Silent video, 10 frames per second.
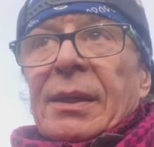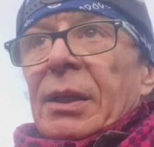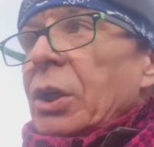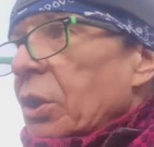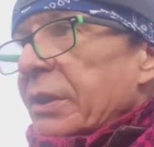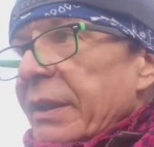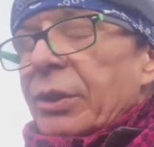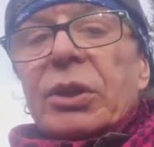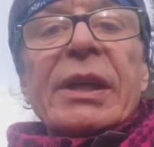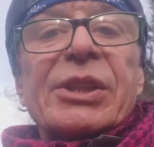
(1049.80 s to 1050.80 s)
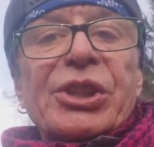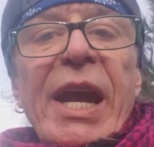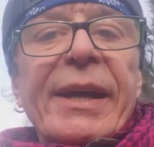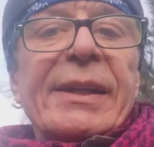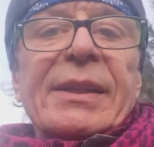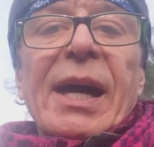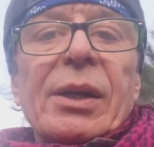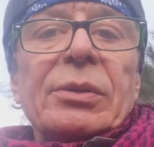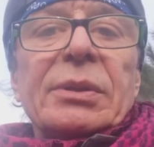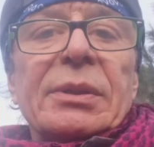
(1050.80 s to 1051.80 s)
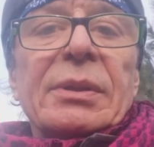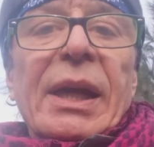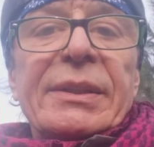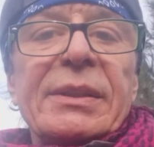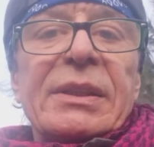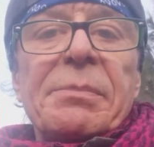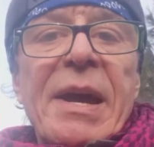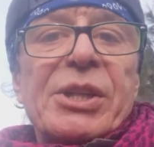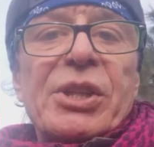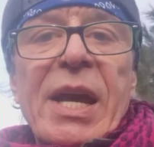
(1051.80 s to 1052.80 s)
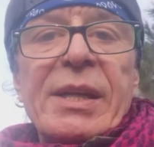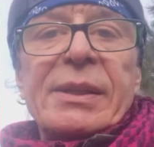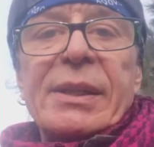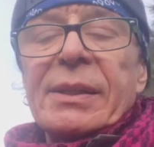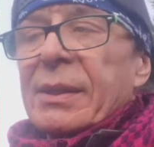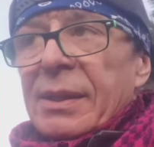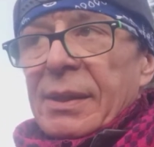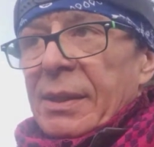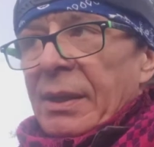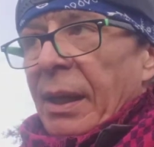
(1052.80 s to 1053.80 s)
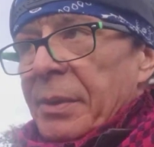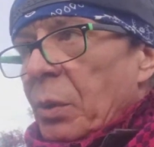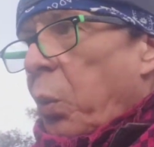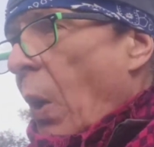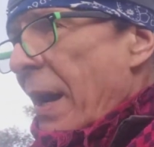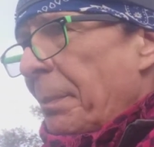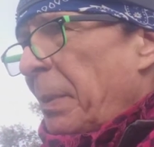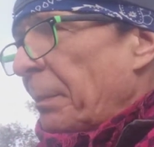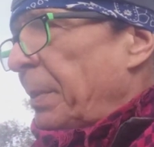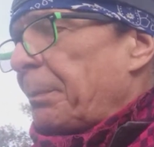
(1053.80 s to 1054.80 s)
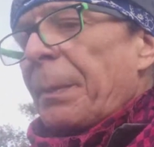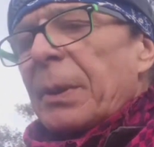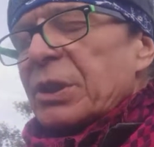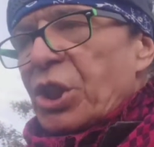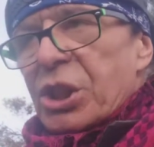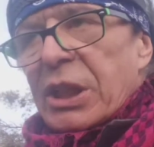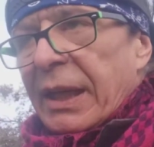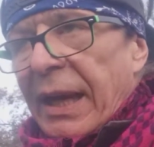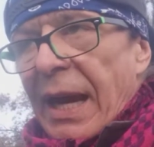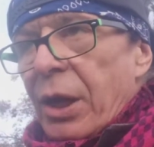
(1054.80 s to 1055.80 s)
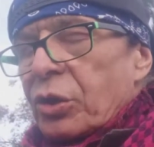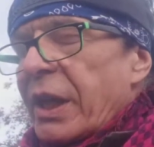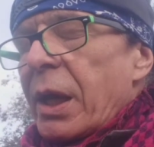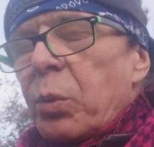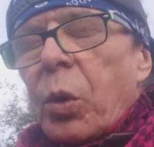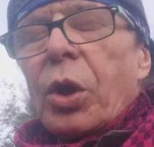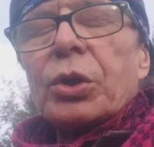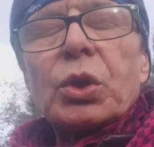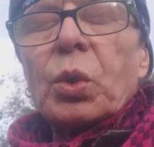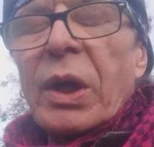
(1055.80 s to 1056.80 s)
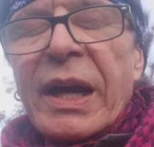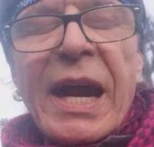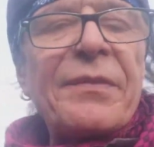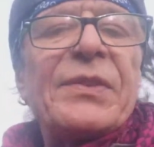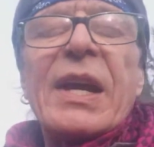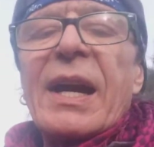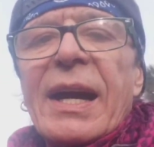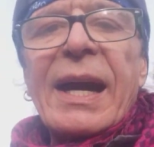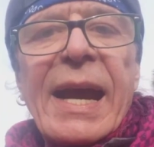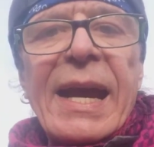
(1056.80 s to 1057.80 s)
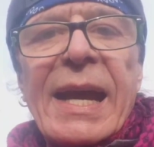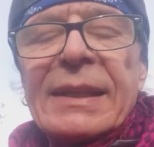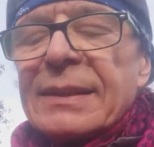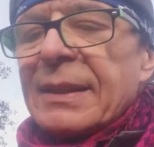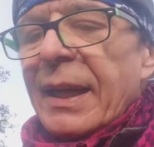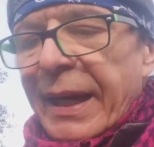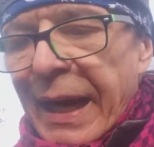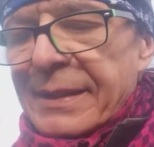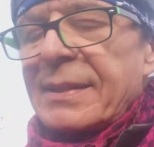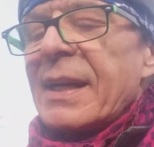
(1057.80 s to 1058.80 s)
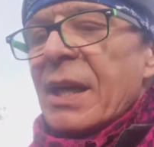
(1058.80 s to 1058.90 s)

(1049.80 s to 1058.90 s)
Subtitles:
Look, you can check it out. I didn't imagine anything. I mean, why are people just can? They want to have their head